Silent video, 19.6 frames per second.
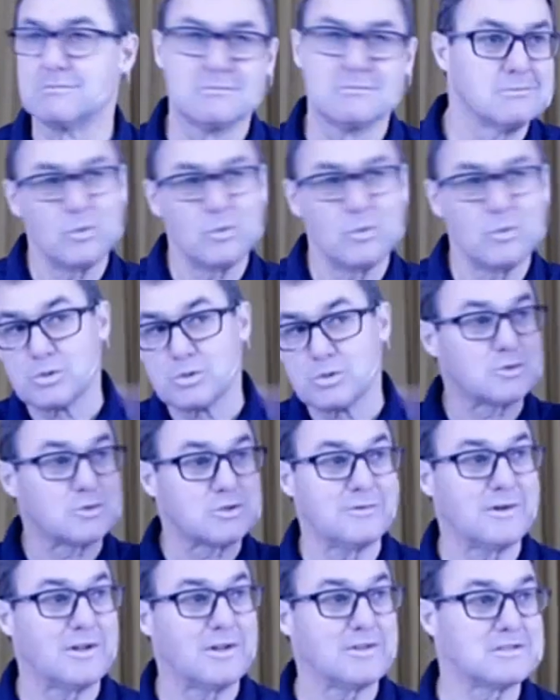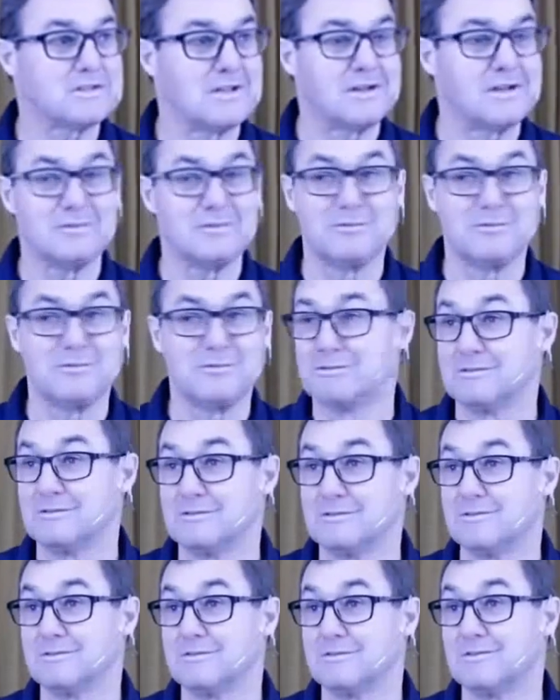sorts of other stuff.
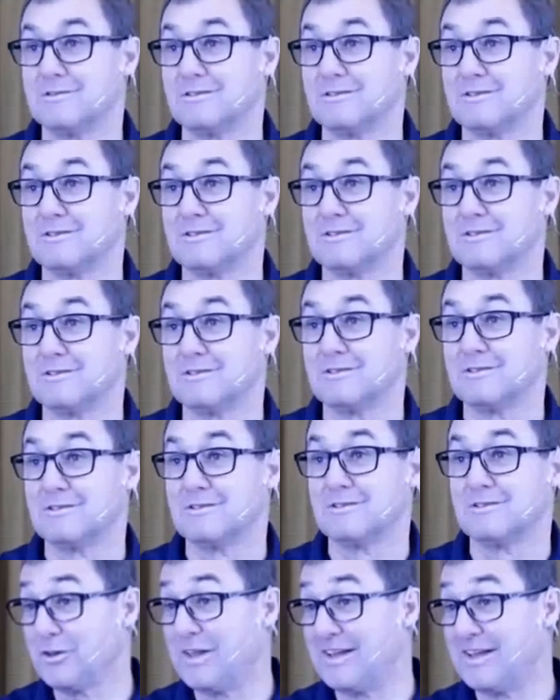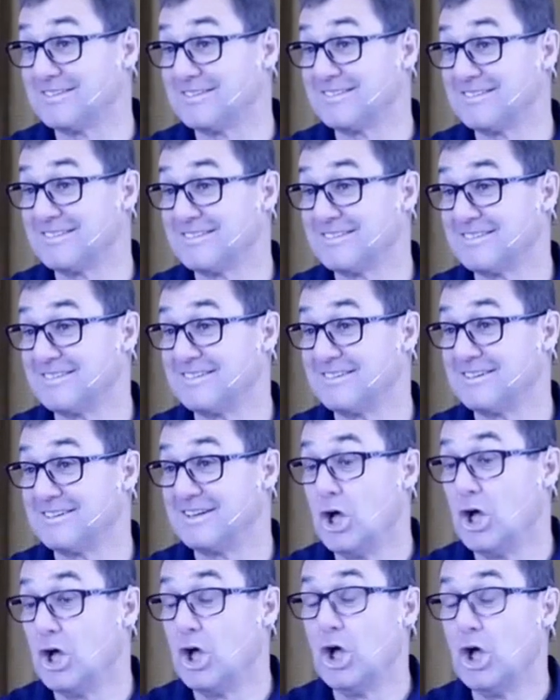You follow that?
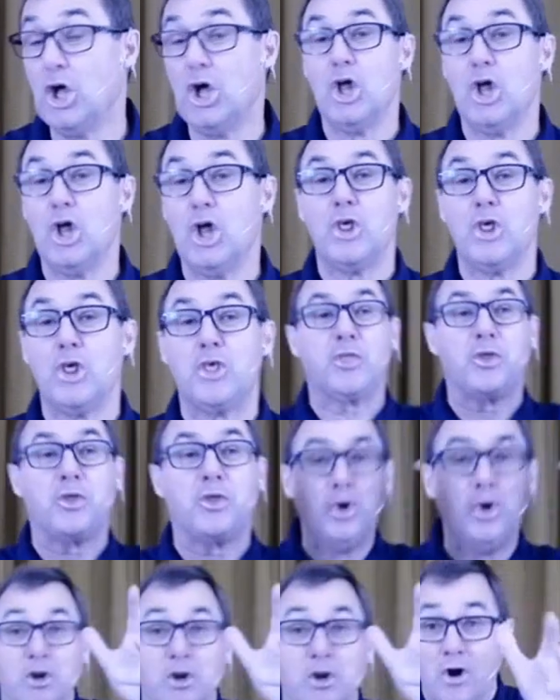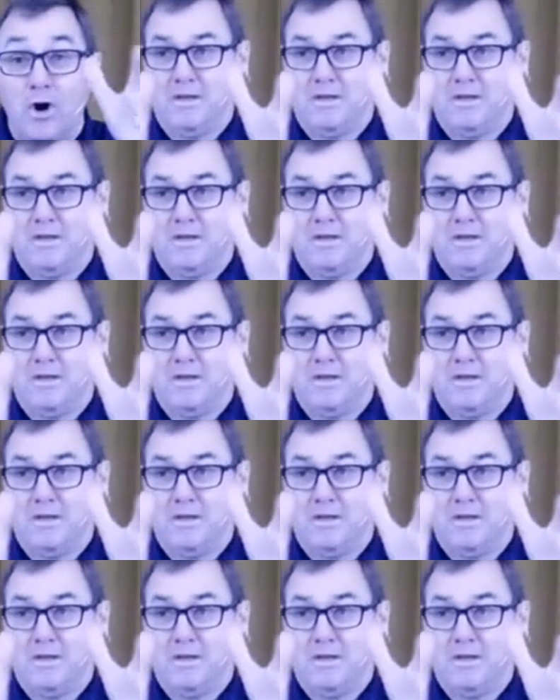Through the noise,